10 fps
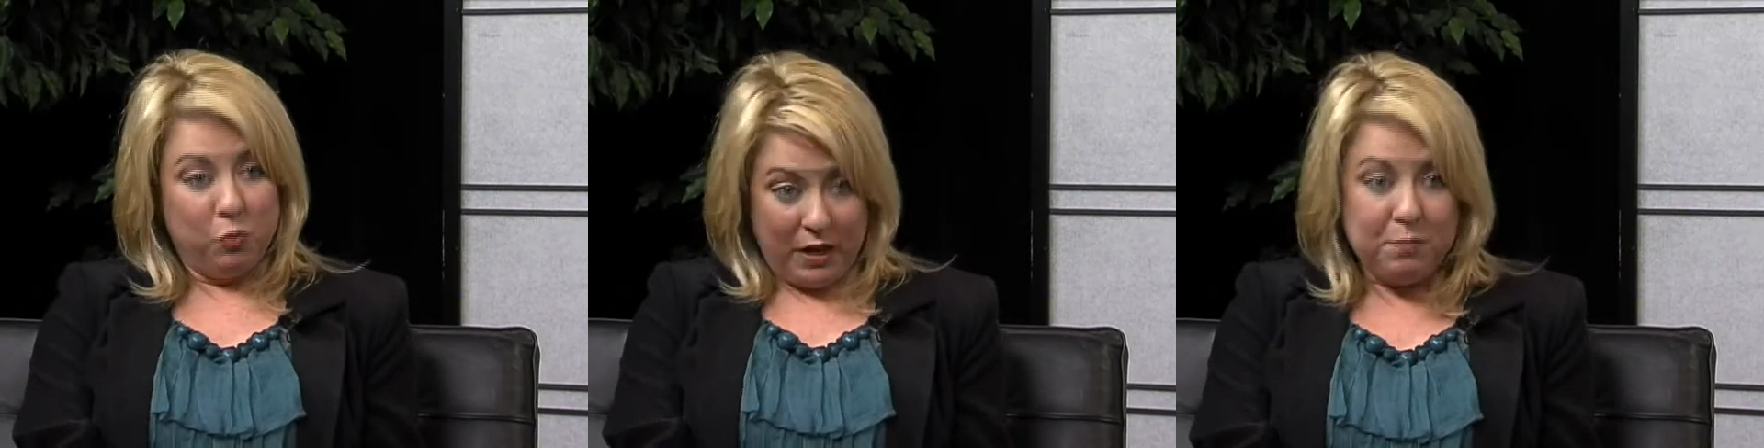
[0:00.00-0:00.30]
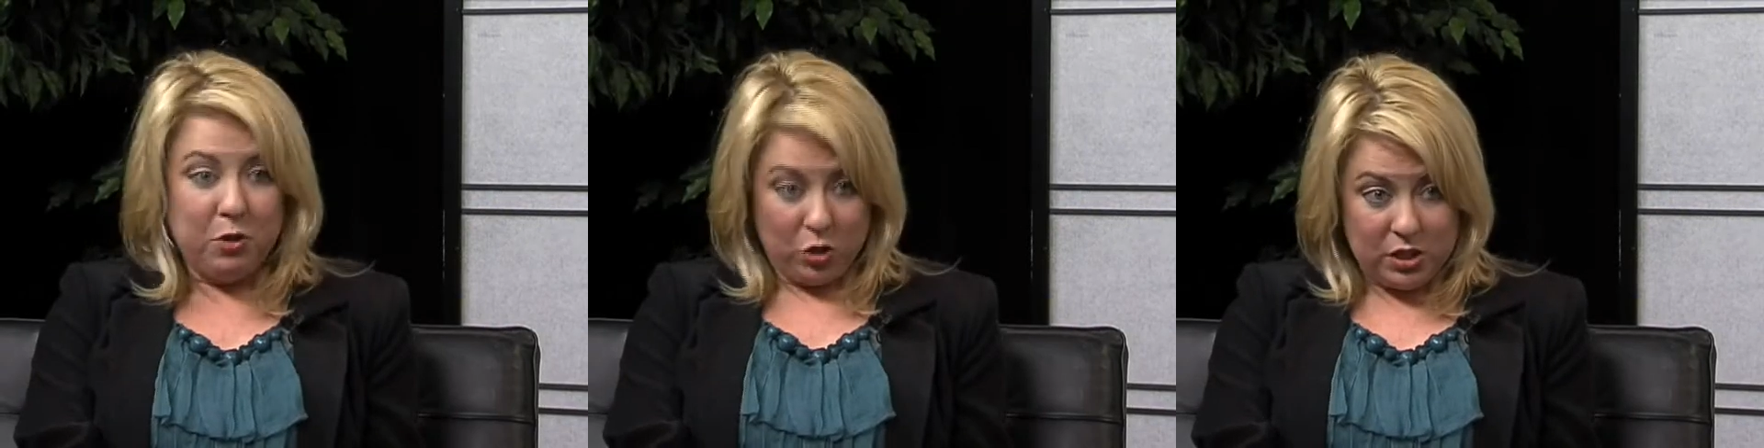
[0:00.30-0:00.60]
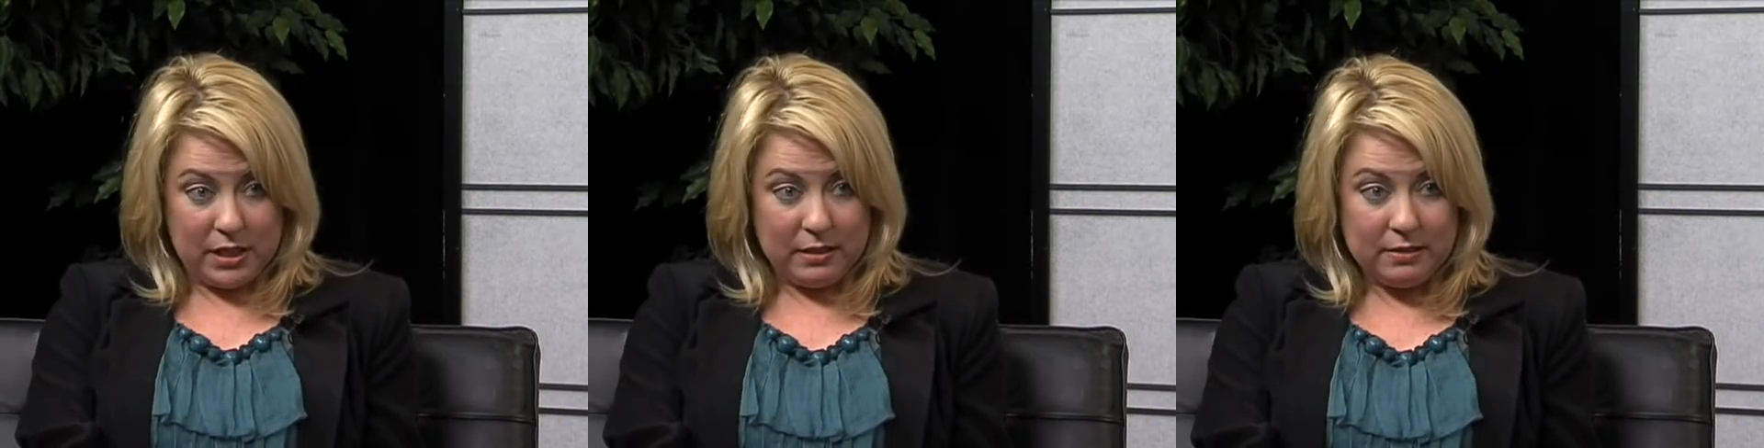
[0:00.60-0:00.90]
right
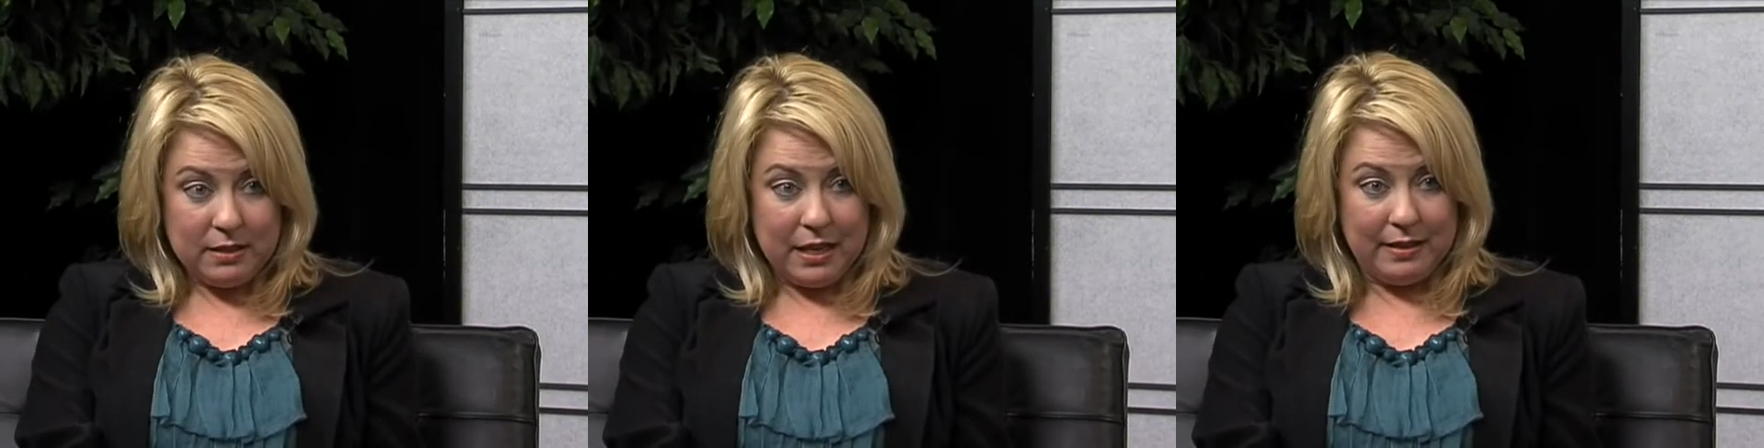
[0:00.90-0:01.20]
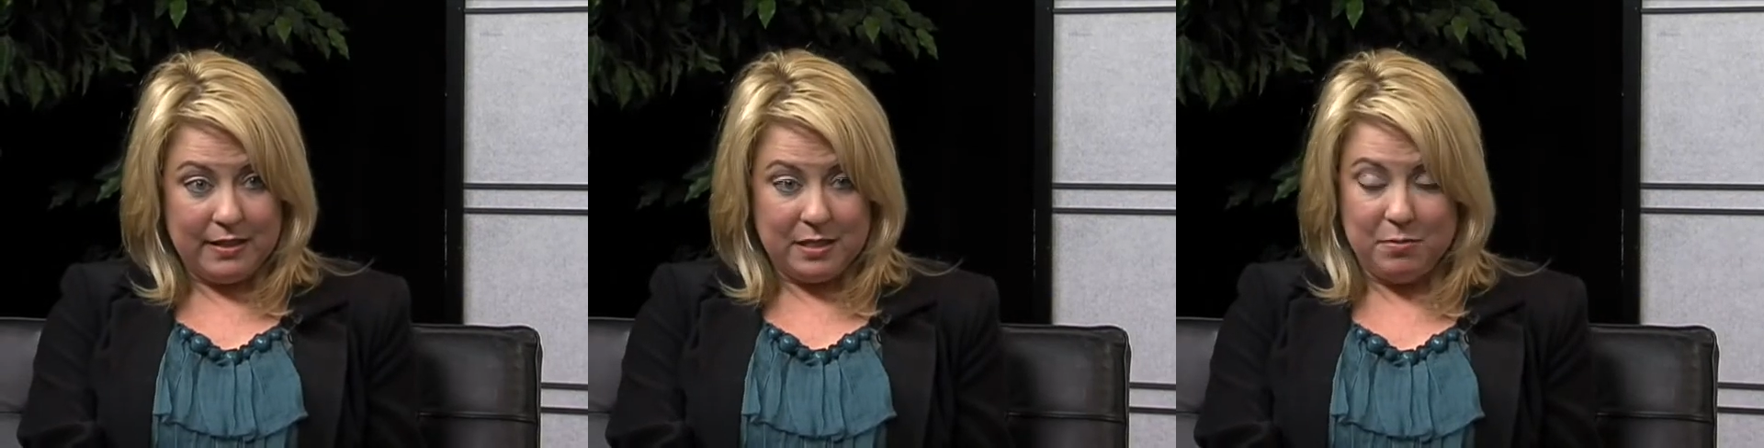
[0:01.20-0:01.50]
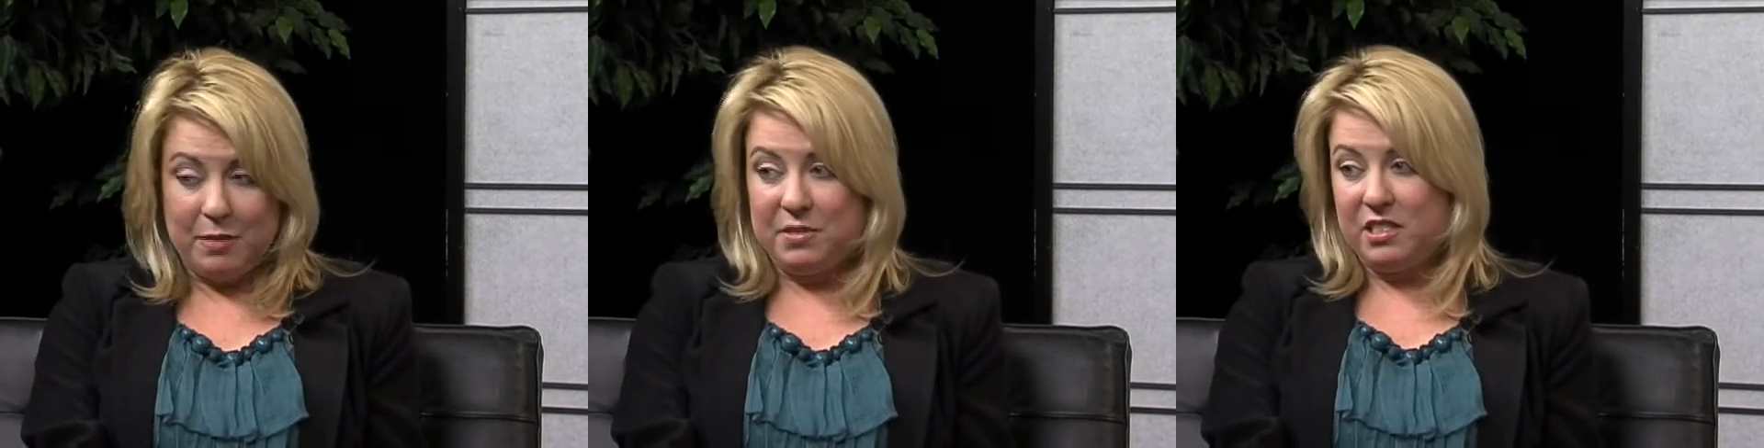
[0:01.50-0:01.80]
person, and that
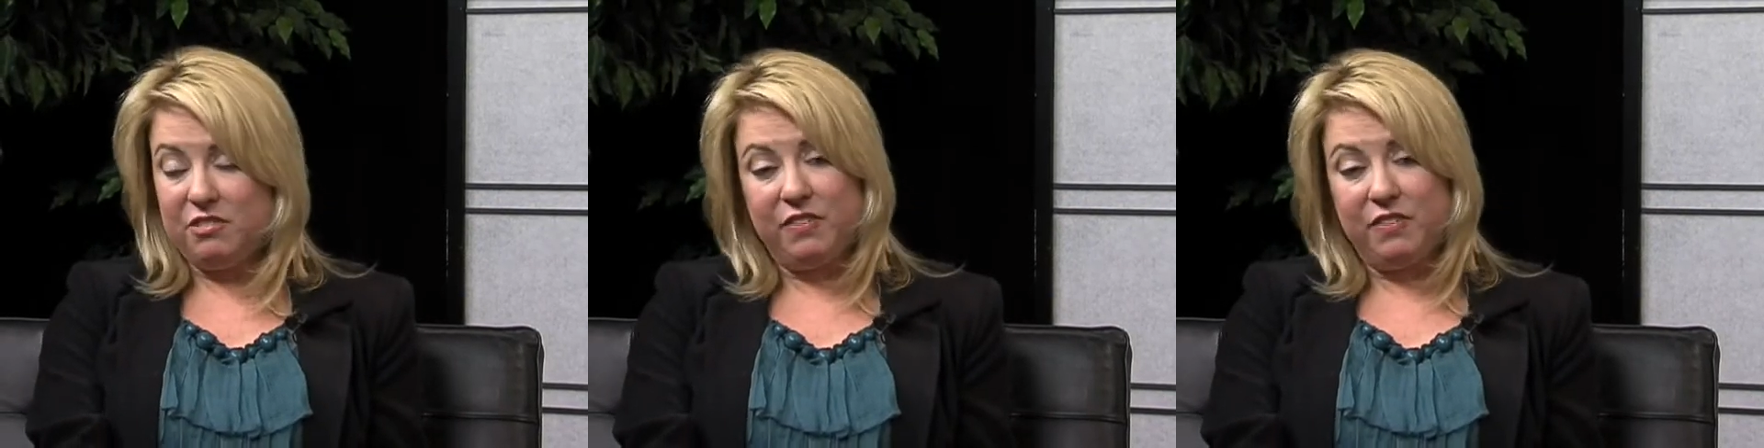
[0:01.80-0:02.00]
sometimes it's a